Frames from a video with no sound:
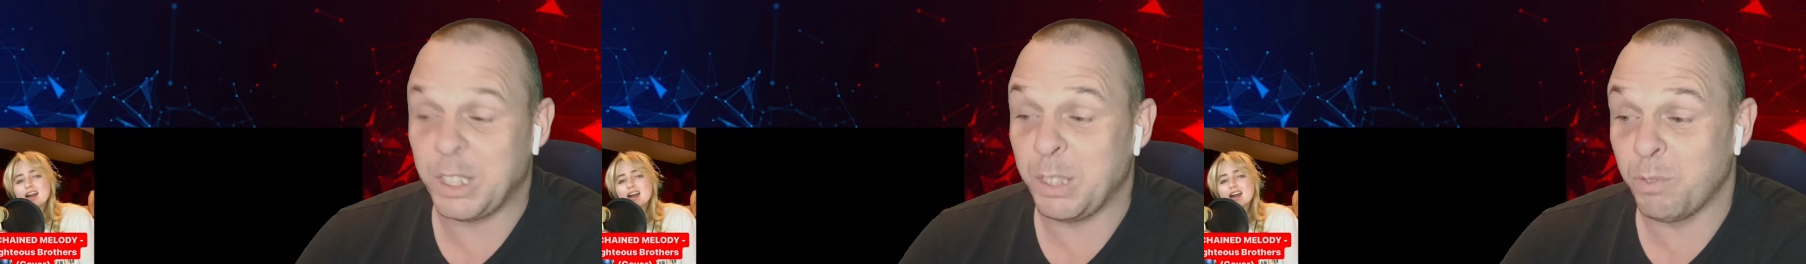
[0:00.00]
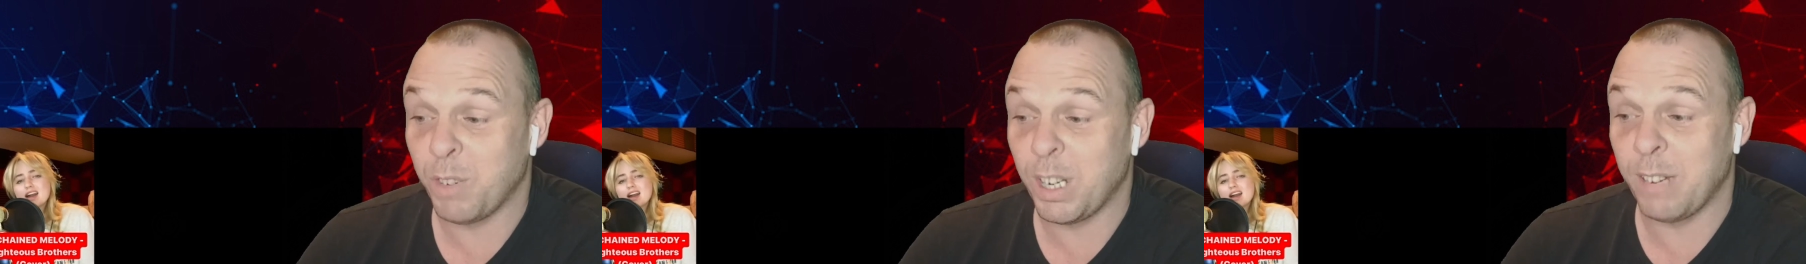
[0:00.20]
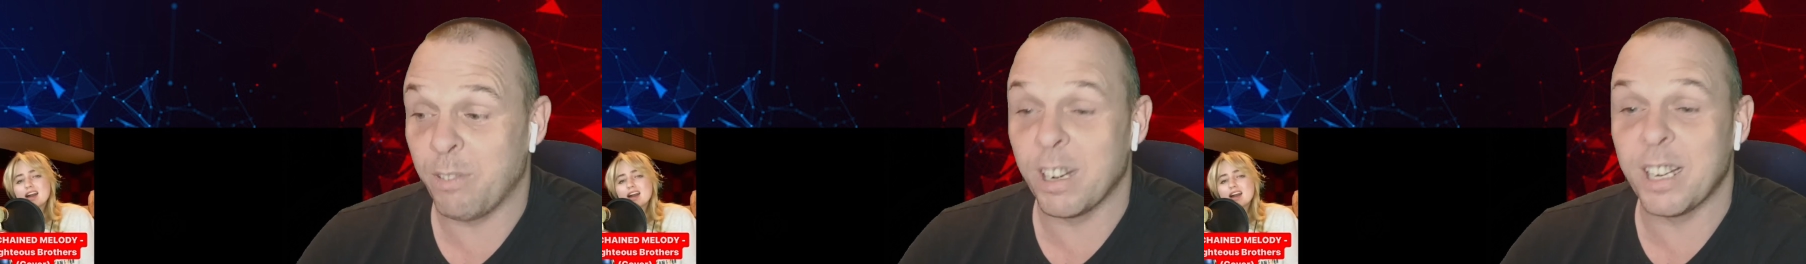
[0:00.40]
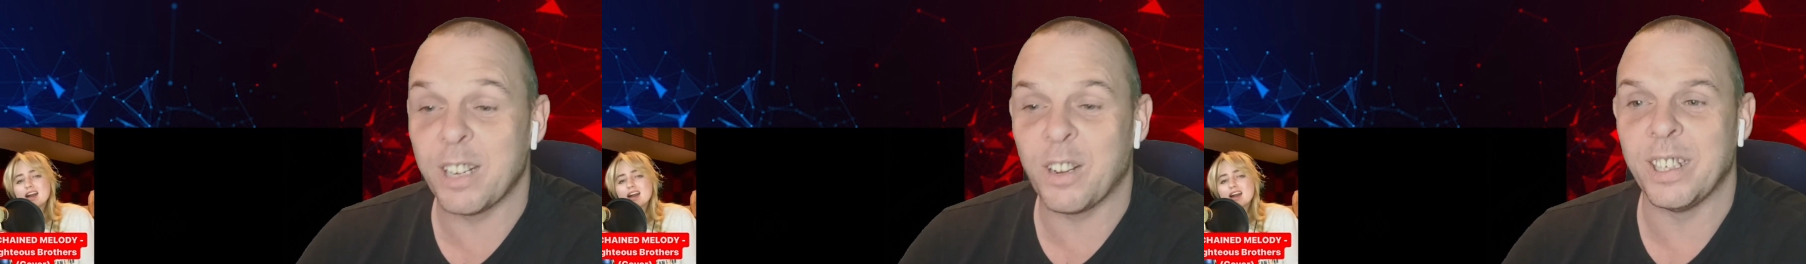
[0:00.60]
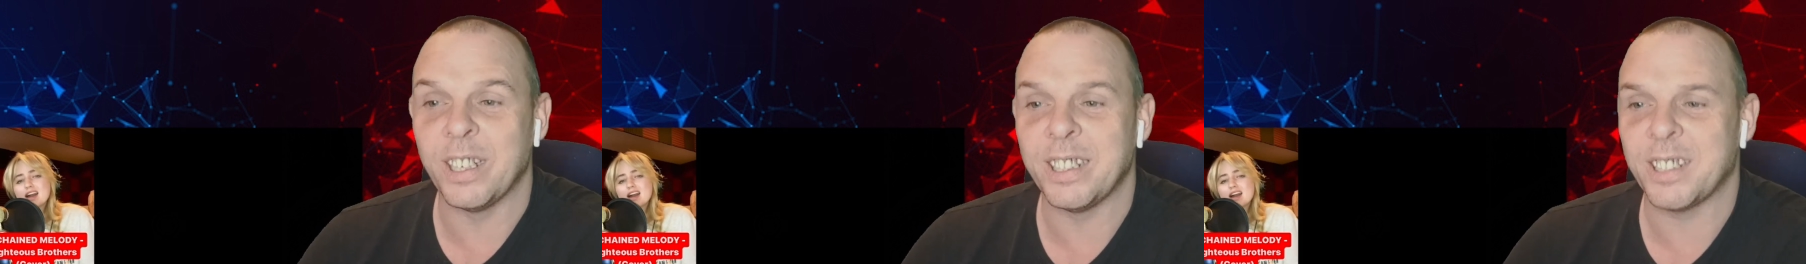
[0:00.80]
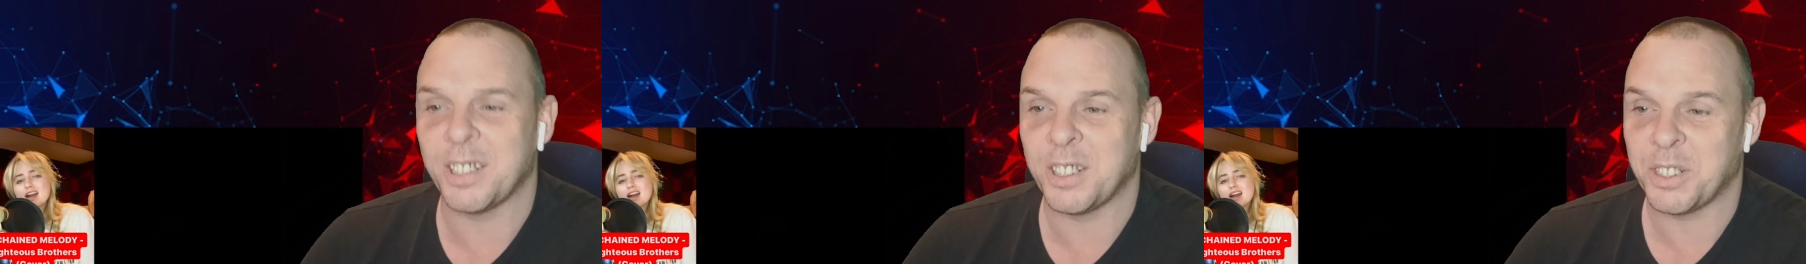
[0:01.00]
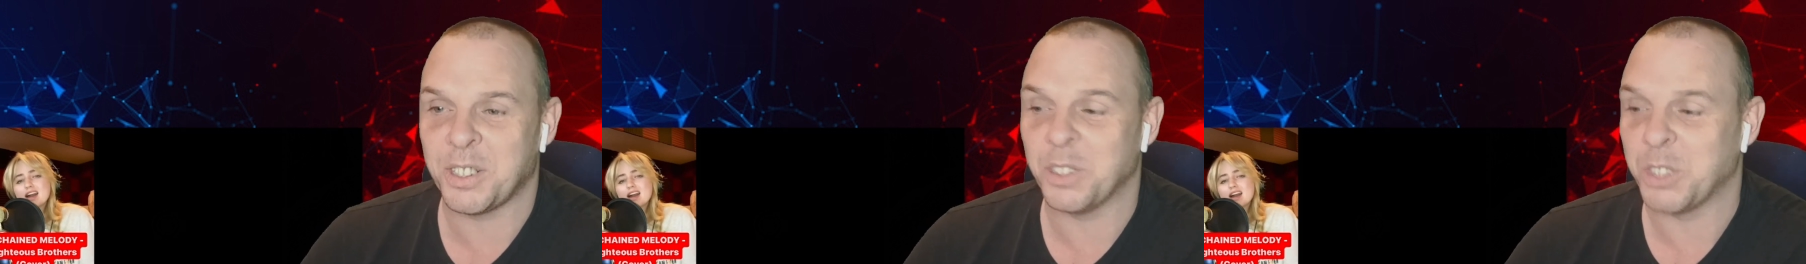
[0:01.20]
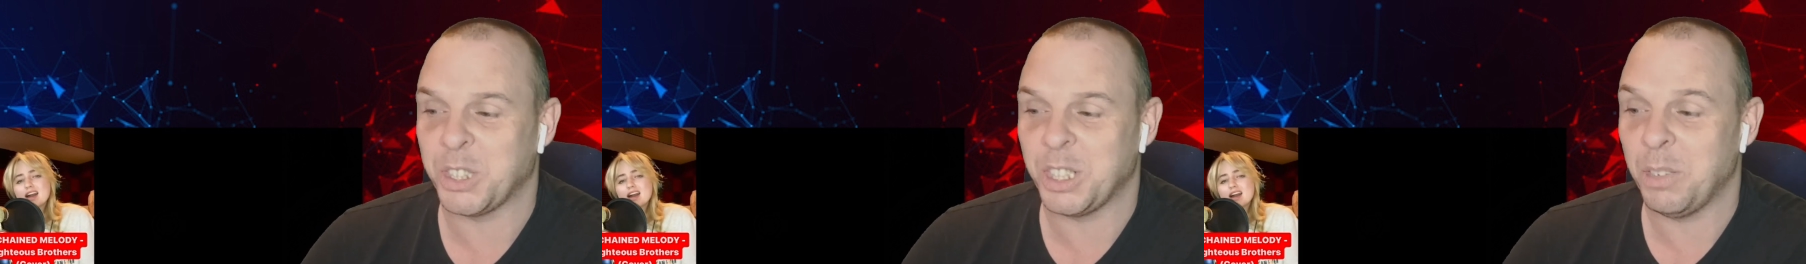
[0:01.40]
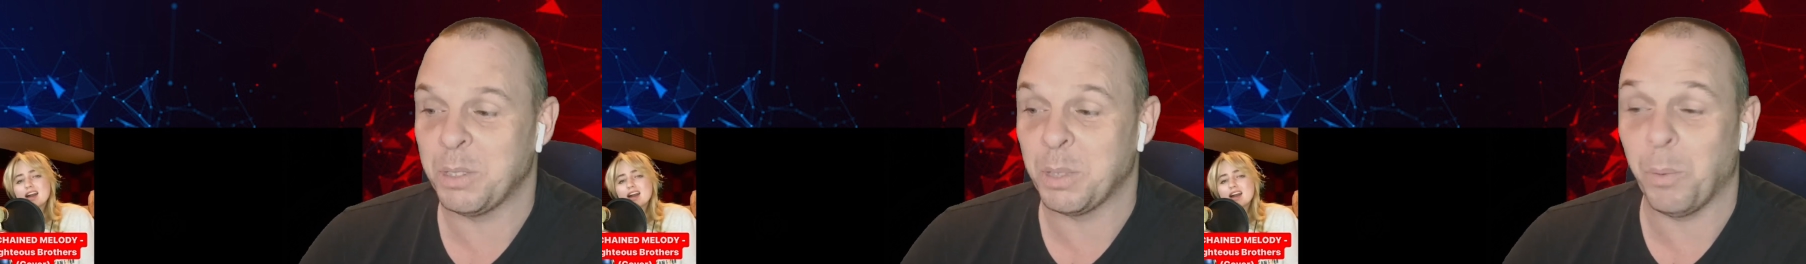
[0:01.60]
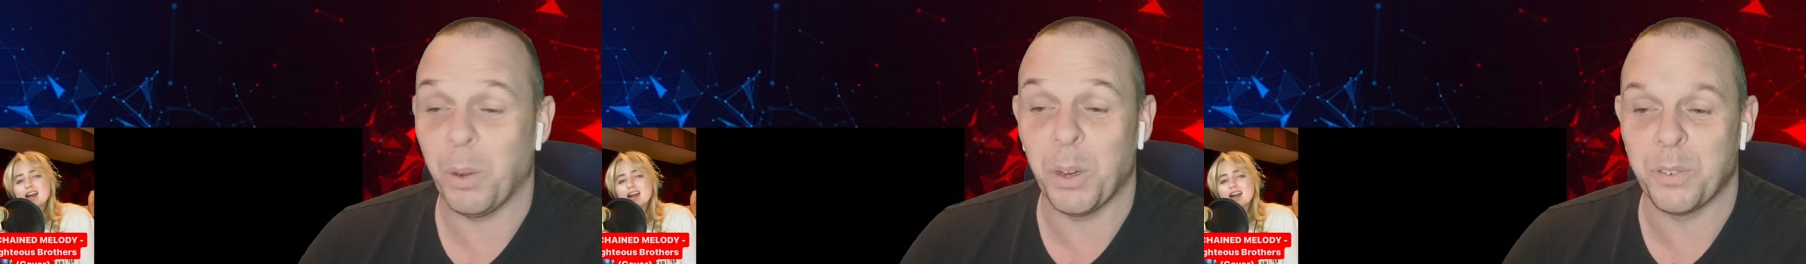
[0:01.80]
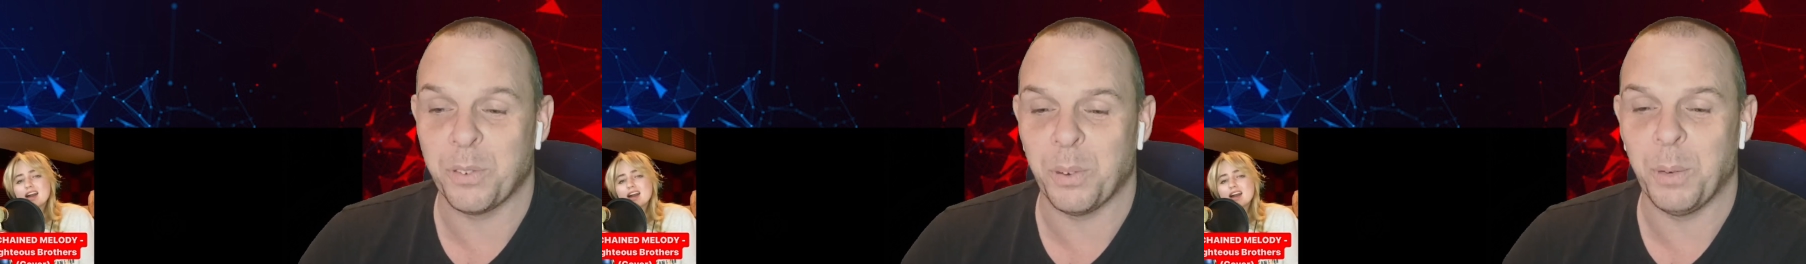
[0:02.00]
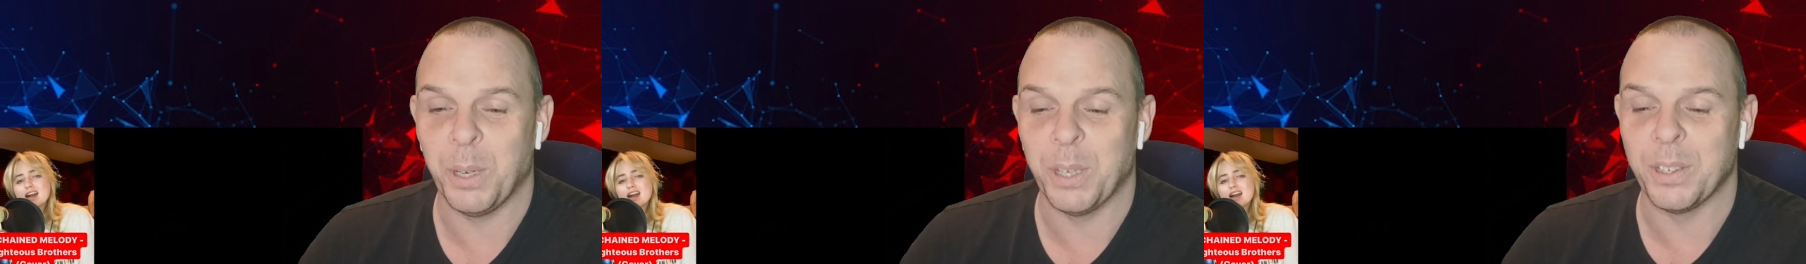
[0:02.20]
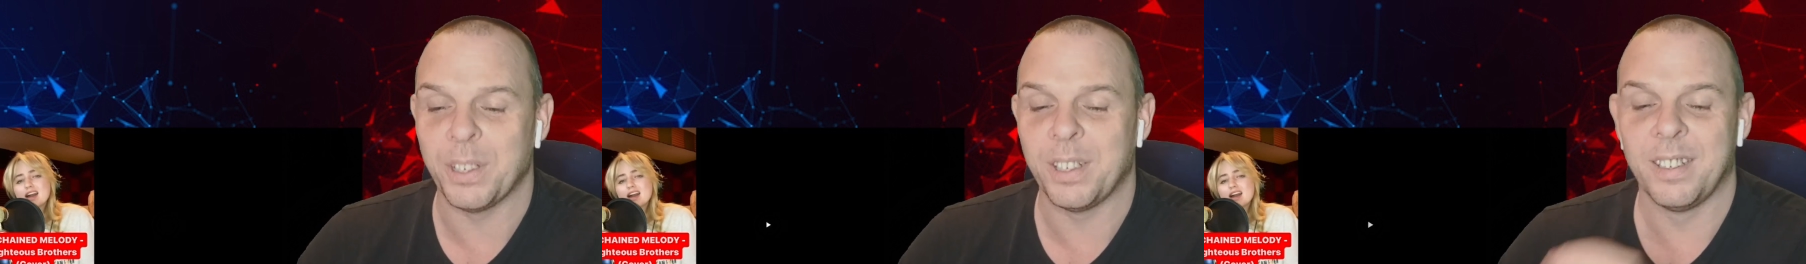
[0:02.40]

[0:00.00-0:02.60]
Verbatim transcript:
Speaker 1: really, really got into the song. She knows it word for word.